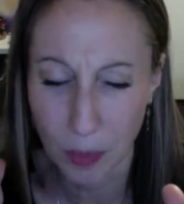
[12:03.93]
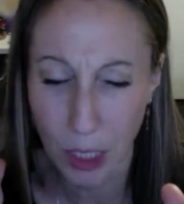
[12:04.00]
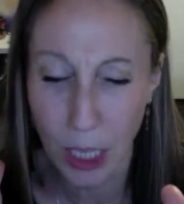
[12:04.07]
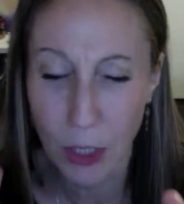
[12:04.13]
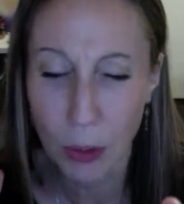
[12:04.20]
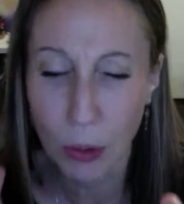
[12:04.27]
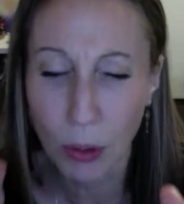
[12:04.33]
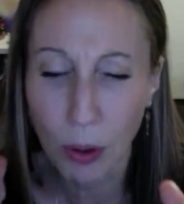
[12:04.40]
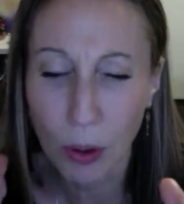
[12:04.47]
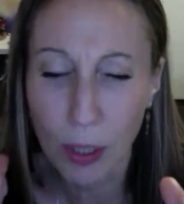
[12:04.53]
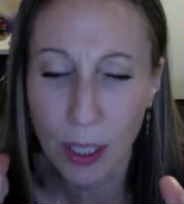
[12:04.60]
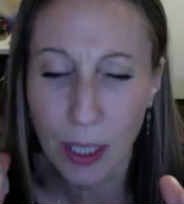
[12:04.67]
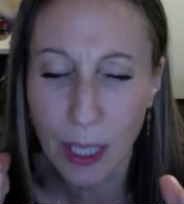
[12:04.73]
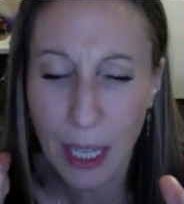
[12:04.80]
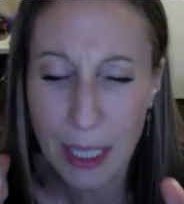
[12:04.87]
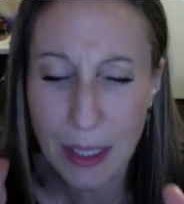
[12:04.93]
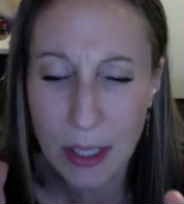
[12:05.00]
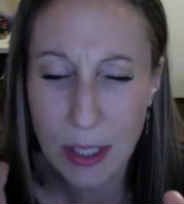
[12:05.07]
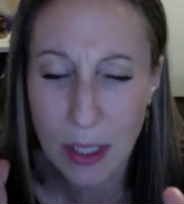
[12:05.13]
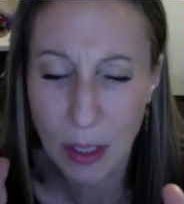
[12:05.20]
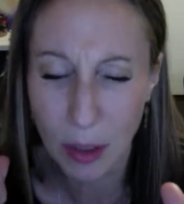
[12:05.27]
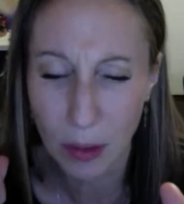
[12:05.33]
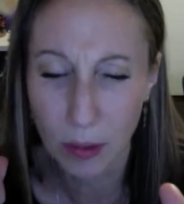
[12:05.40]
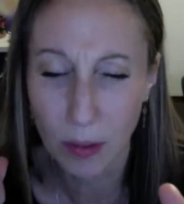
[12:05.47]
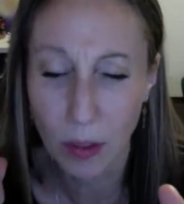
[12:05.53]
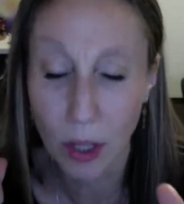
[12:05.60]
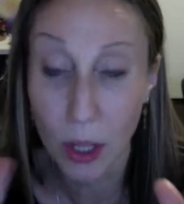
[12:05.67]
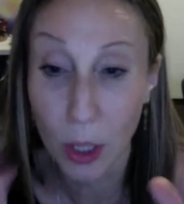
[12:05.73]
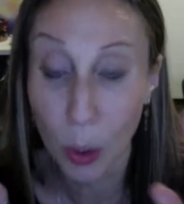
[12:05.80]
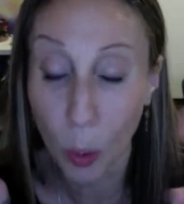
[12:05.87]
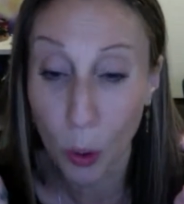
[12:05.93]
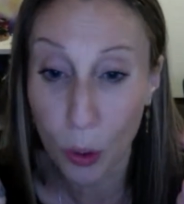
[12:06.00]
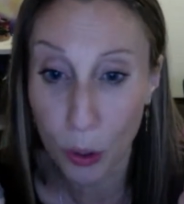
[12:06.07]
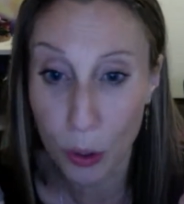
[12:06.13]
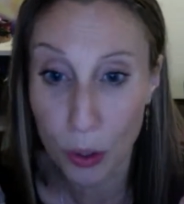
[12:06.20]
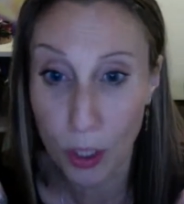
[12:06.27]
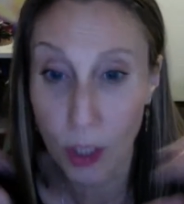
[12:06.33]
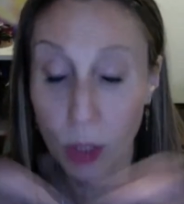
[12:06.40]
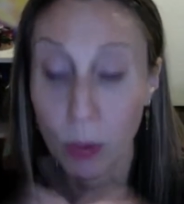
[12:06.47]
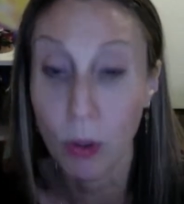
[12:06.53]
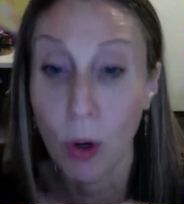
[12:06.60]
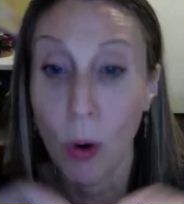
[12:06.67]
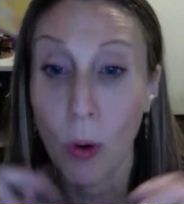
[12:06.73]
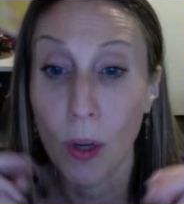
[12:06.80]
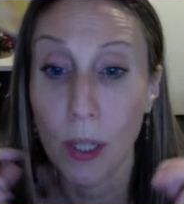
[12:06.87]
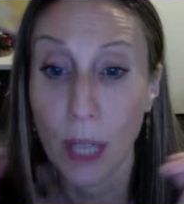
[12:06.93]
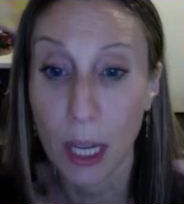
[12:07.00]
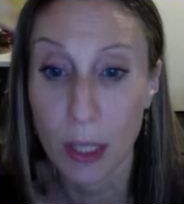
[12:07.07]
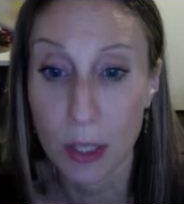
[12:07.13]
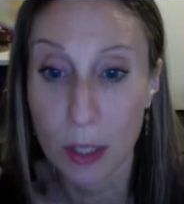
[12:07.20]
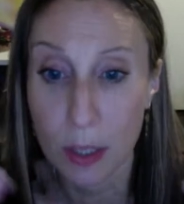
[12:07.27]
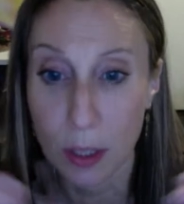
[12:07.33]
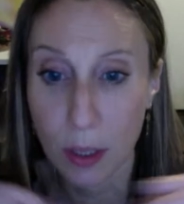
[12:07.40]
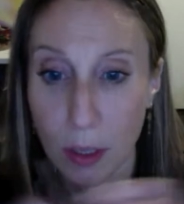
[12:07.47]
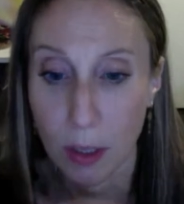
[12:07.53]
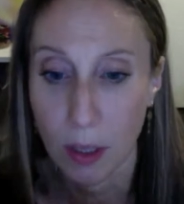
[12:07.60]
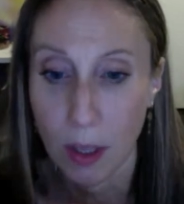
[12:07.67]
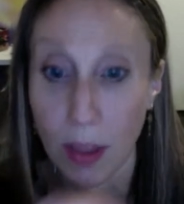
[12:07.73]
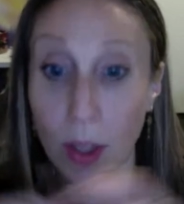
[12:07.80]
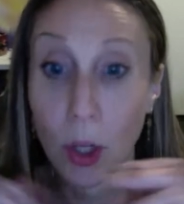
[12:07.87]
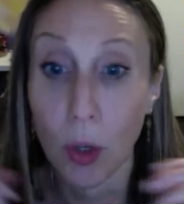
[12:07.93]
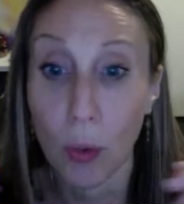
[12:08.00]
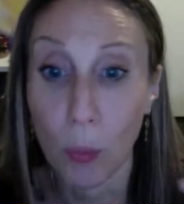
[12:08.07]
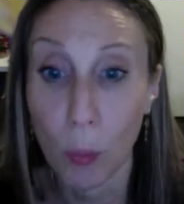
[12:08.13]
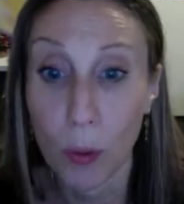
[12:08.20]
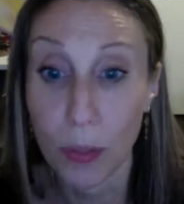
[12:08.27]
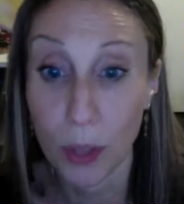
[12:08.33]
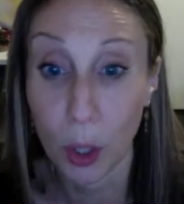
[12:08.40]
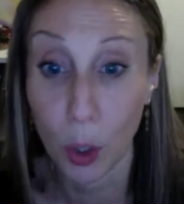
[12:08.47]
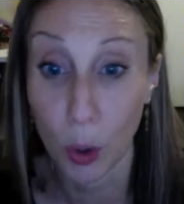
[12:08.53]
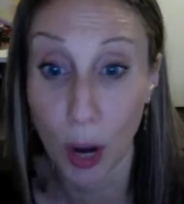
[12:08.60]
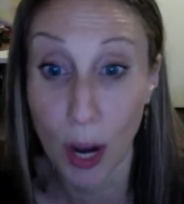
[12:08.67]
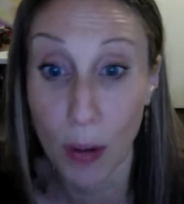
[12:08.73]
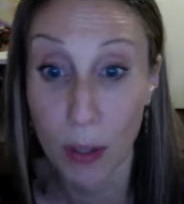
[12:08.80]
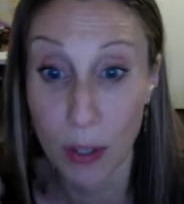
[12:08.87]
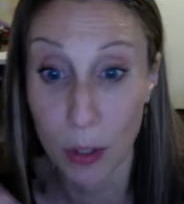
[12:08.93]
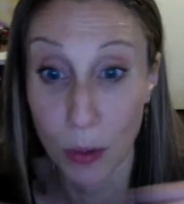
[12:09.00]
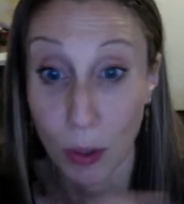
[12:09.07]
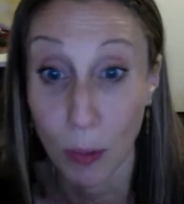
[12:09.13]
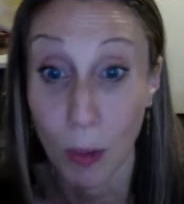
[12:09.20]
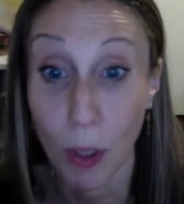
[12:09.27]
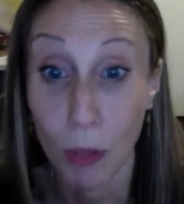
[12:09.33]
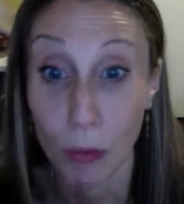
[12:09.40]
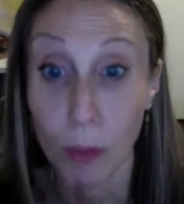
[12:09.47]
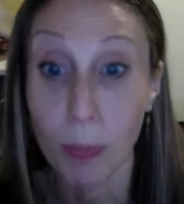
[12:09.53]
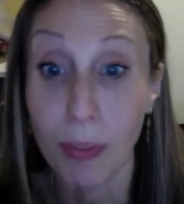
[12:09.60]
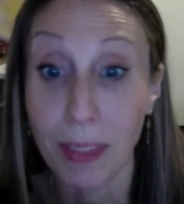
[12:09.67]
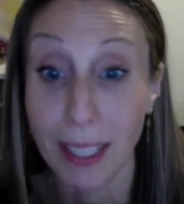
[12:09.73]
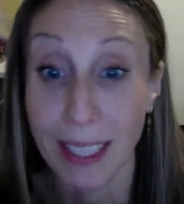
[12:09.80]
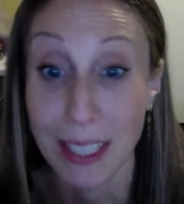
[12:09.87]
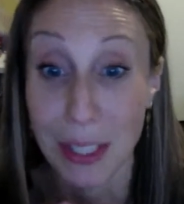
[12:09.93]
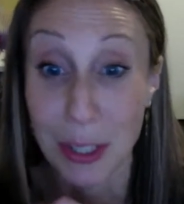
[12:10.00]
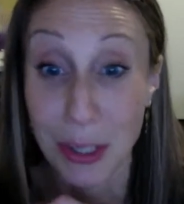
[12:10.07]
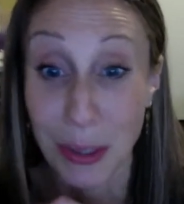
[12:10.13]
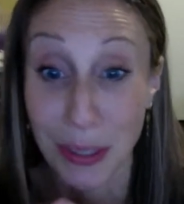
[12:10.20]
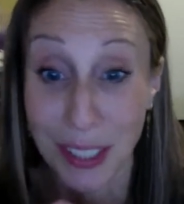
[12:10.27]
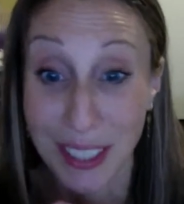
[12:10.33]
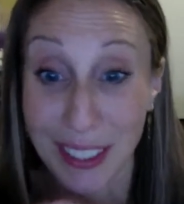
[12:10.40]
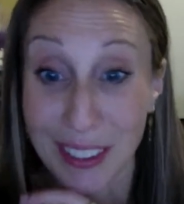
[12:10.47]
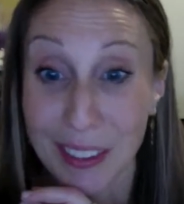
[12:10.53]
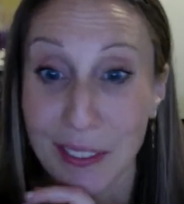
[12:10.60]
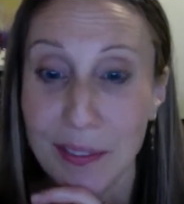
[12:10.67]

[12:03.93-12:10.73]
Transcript: and you go against the orders and you go against the what the crowd is doing, what groupthink is doing